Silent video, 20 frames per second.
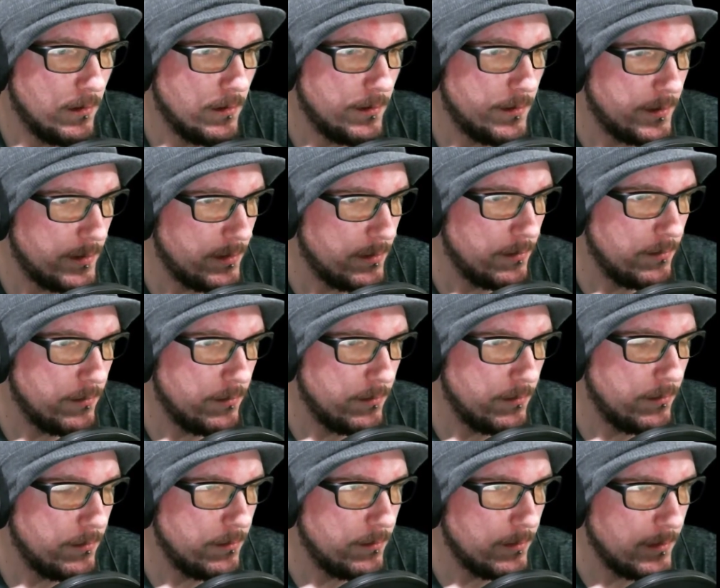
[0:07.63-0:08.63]

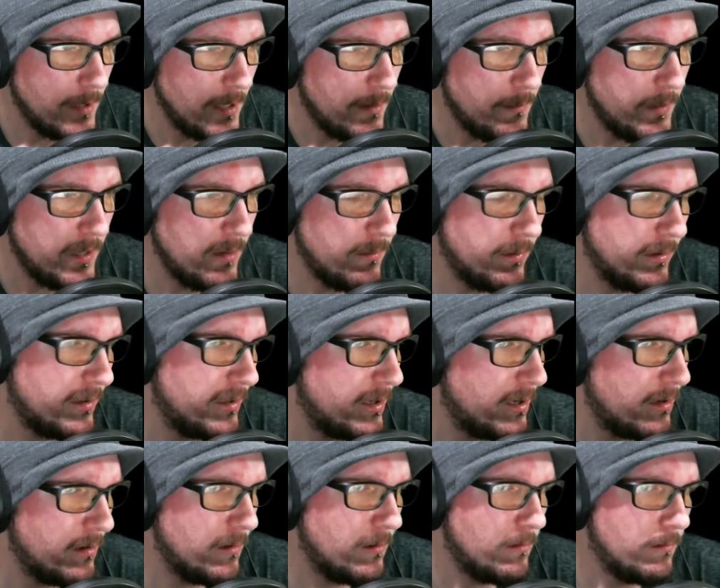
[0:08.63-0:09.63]
to let people
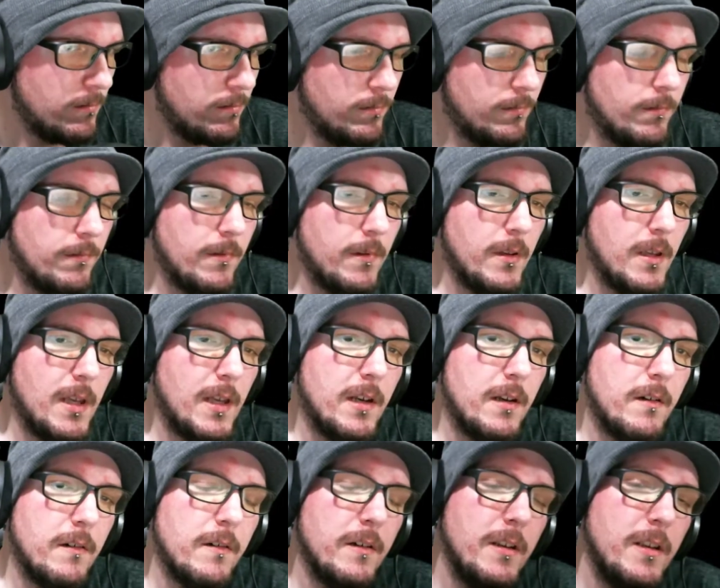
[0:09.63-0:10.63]
know that
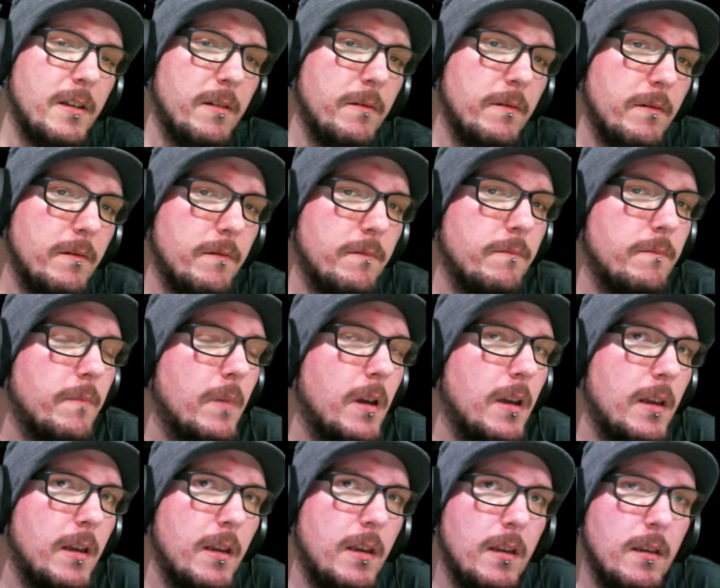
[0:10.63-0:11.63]
are in
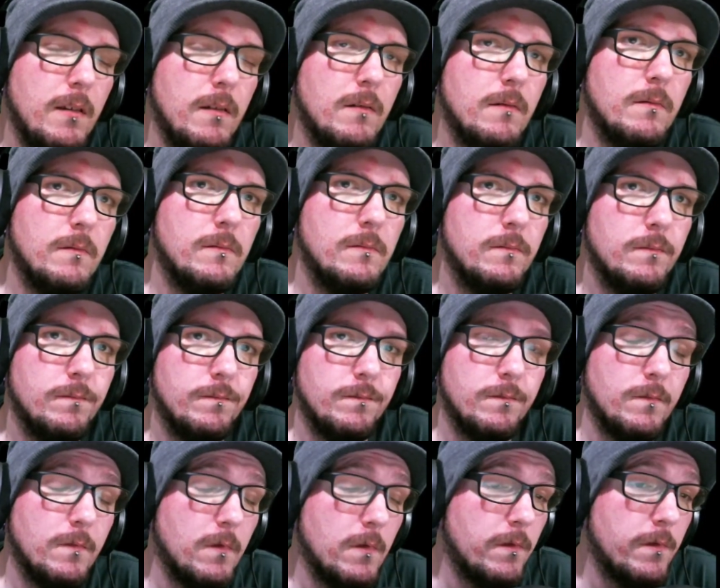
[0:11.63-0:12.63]
my
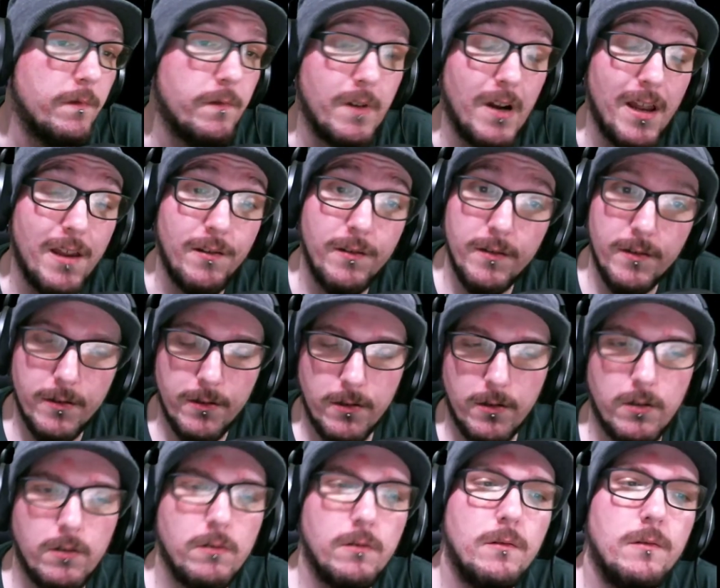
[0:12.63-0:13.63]
friend
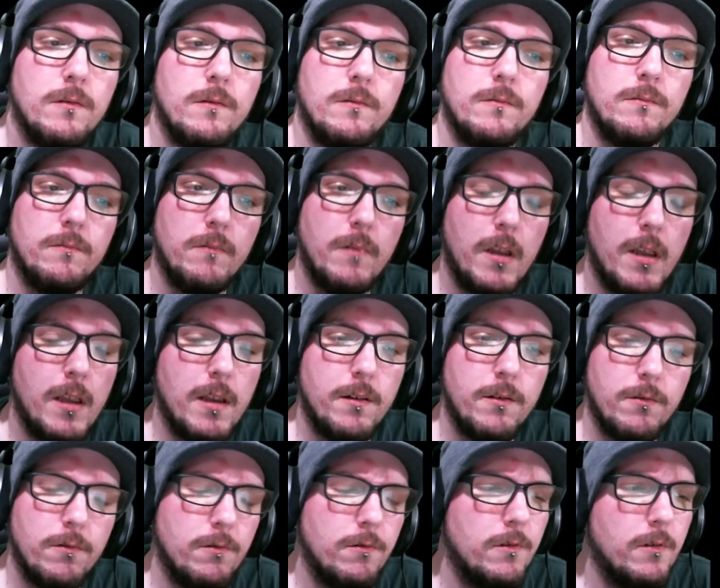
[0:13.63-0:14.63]
circle
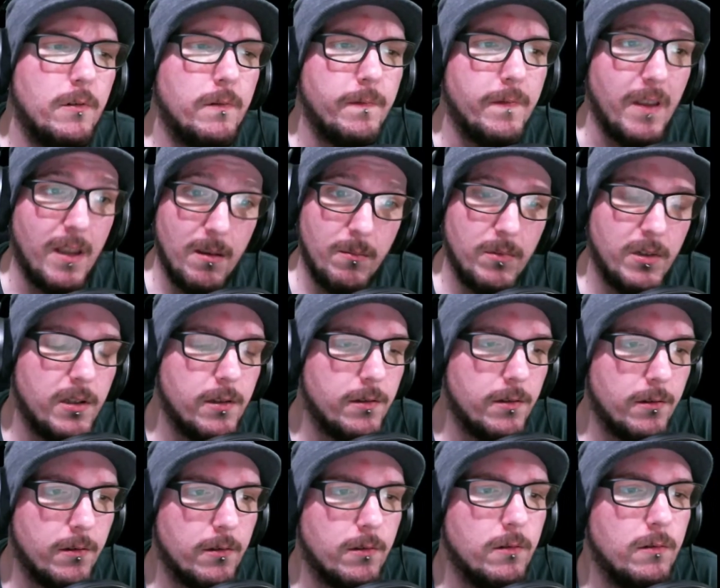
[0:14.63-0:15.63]
and or family
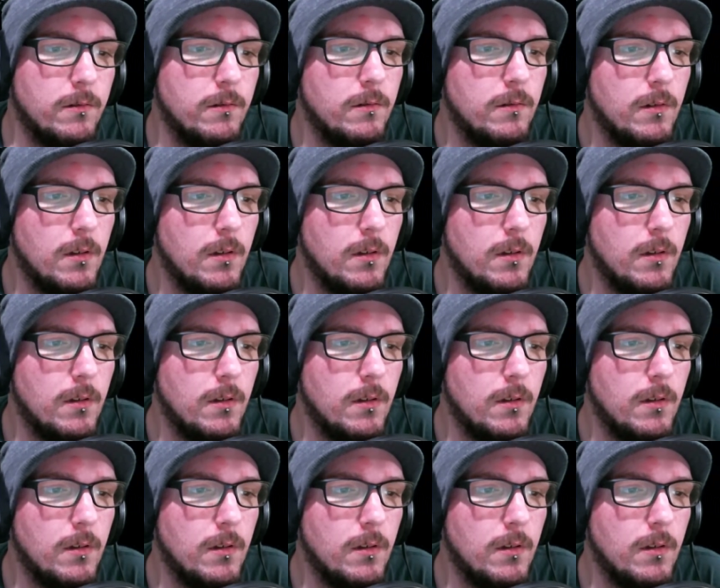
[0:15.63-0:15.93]
circle